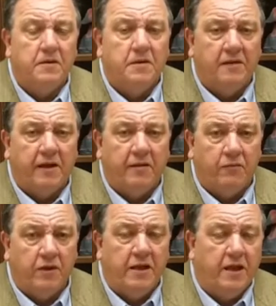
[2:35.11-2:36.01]
that can
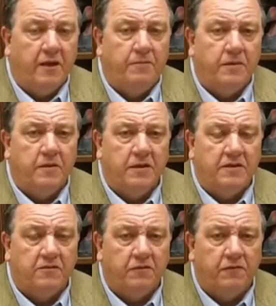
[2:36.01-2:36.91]
really help you is
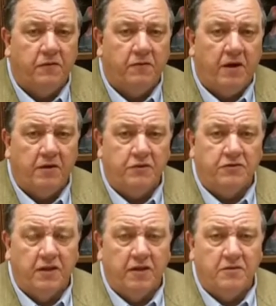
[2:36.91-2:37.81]
on the front of our
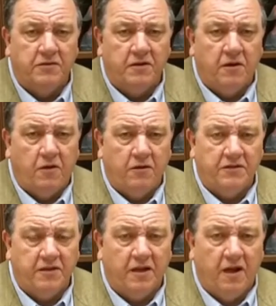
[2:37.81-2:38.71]
newsletters at Hardison
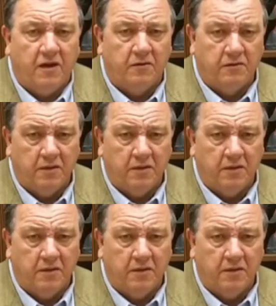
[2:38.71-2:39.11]
and Cochran.